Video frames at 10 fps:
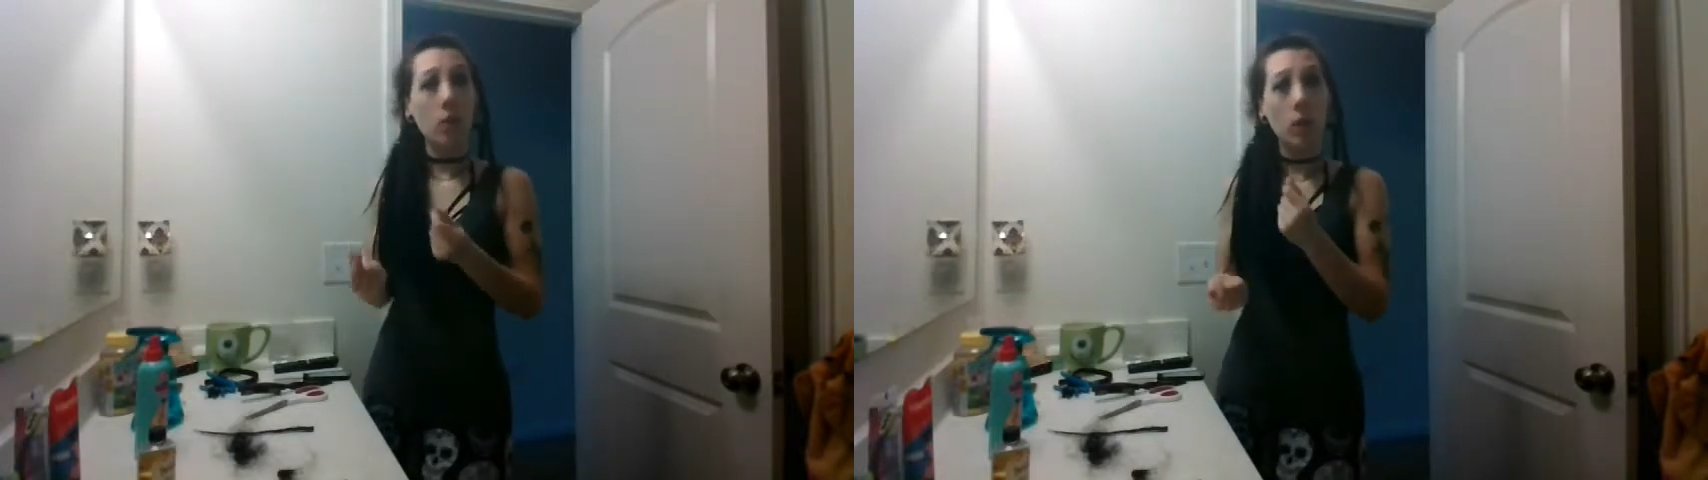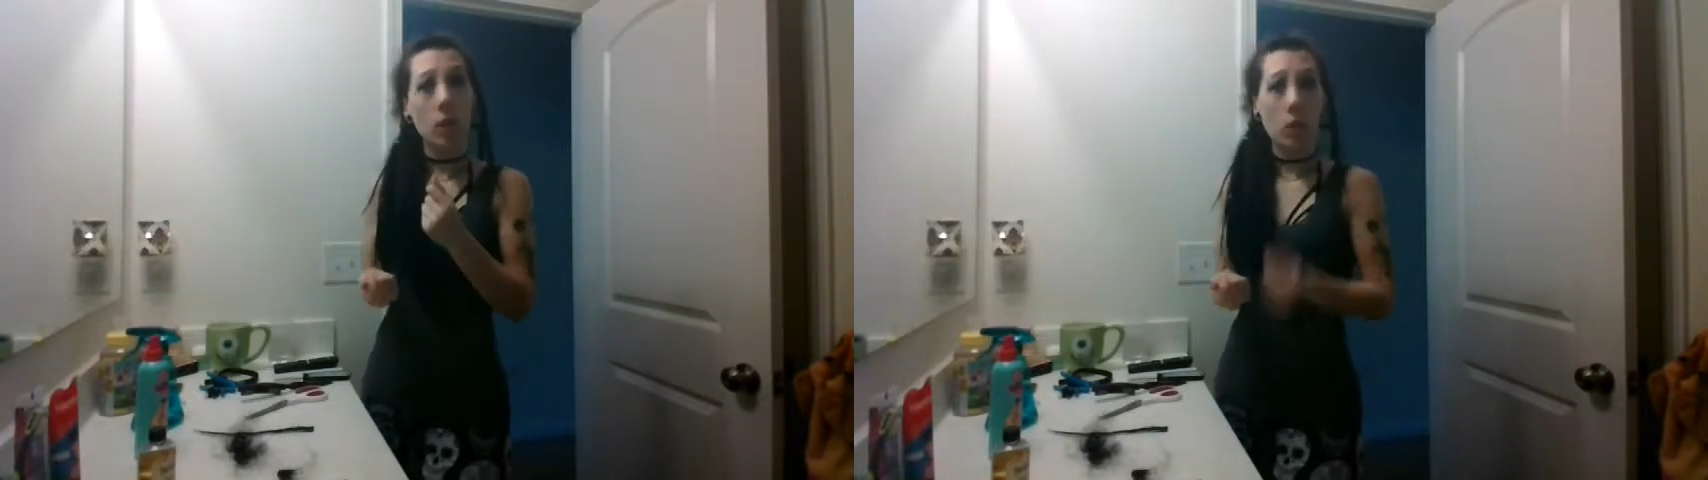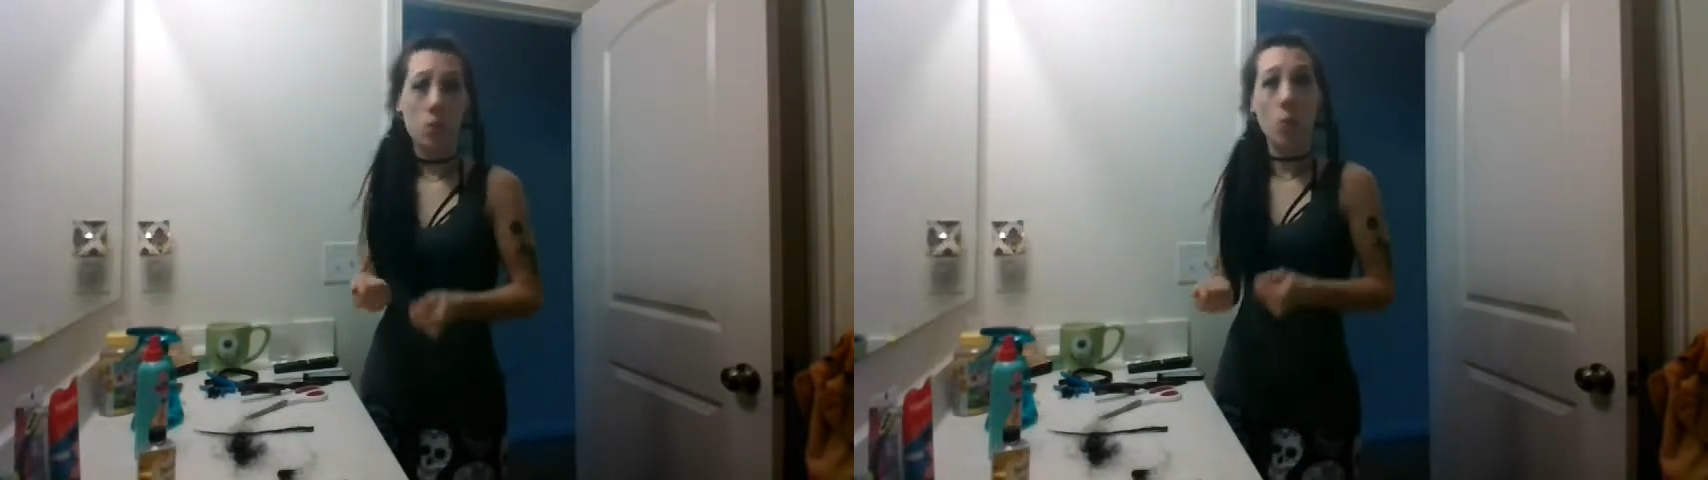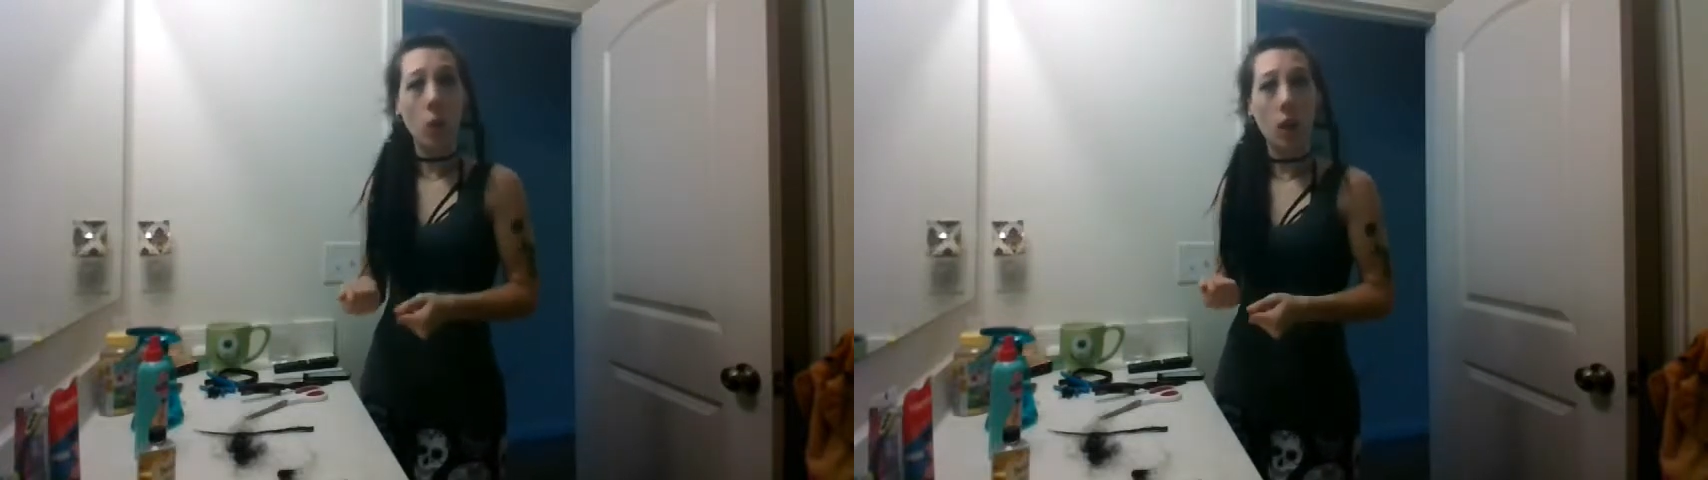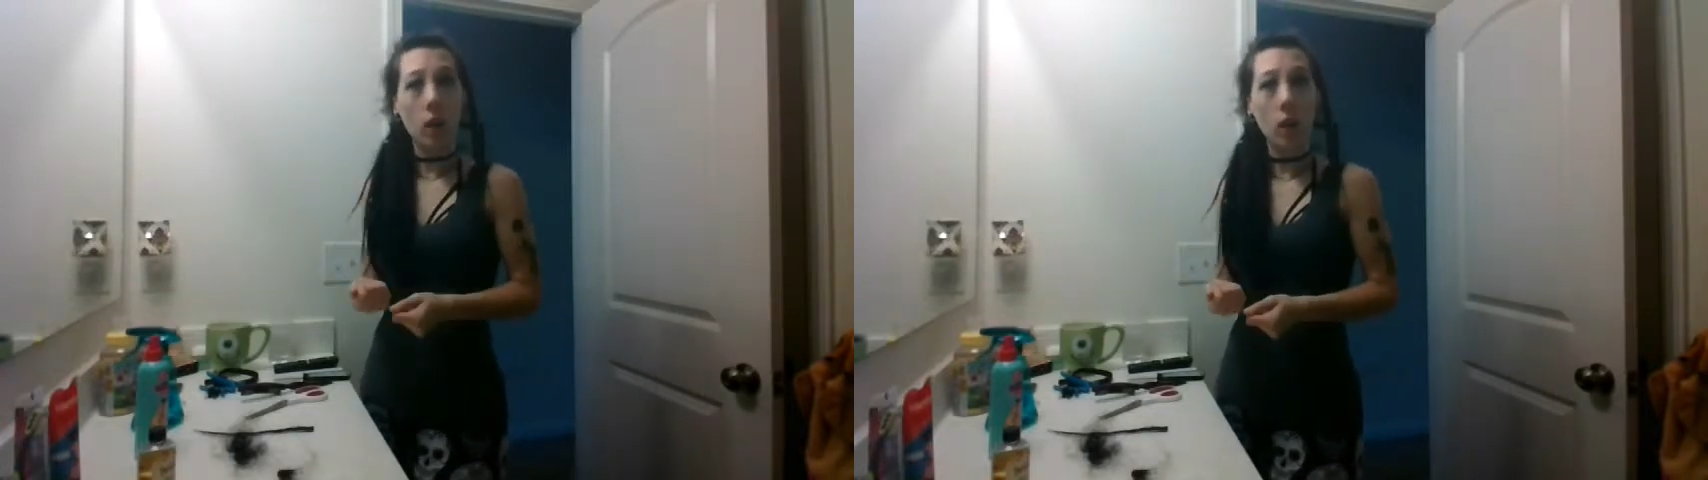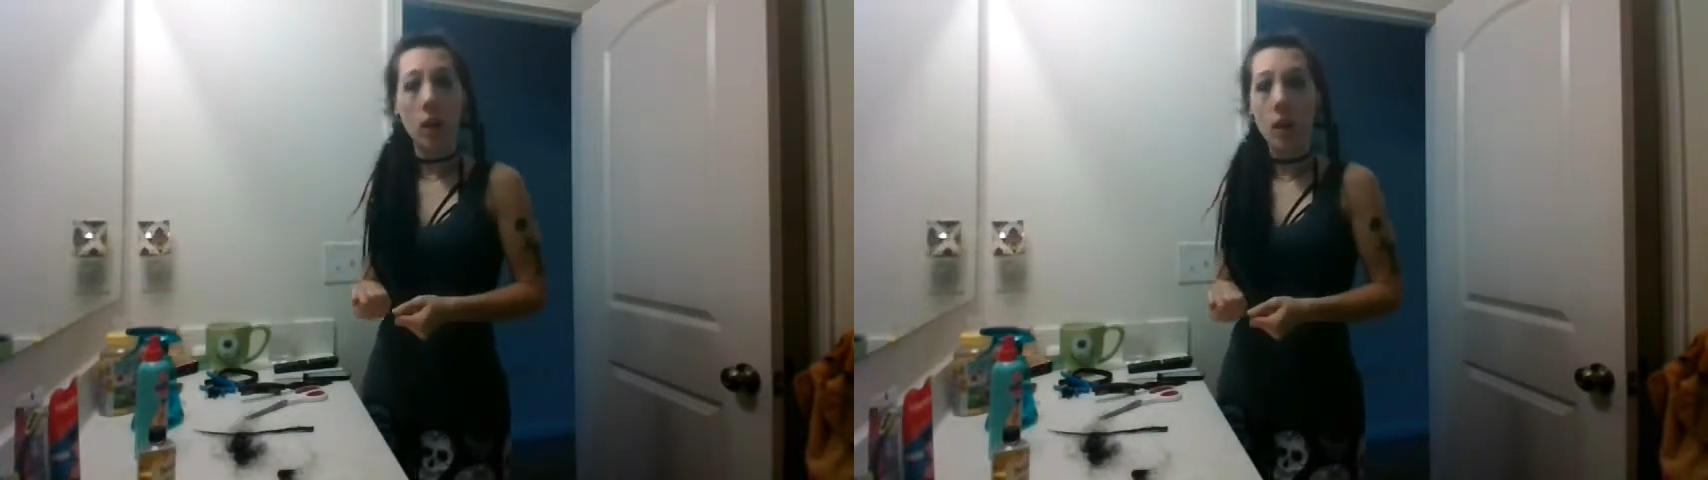when you use water,